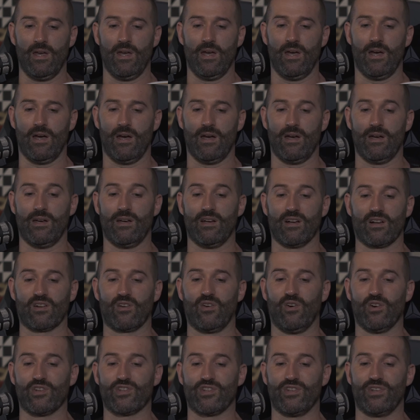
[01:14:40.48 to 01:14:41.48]

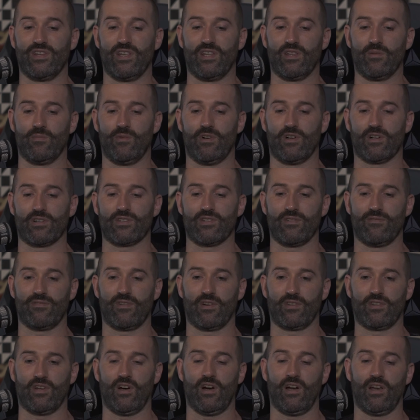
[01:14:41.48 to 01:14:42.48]
Caution in the box. I
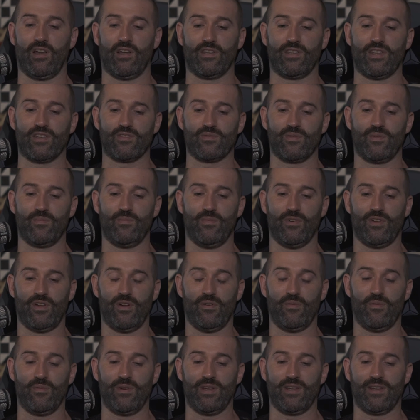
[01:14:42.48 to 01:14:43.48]
forgot to highlight this one, but I
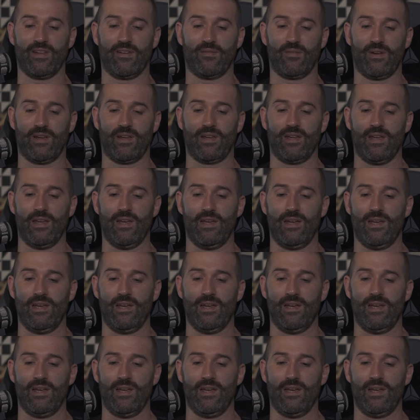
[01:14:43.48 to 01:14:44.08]
will read it anyway.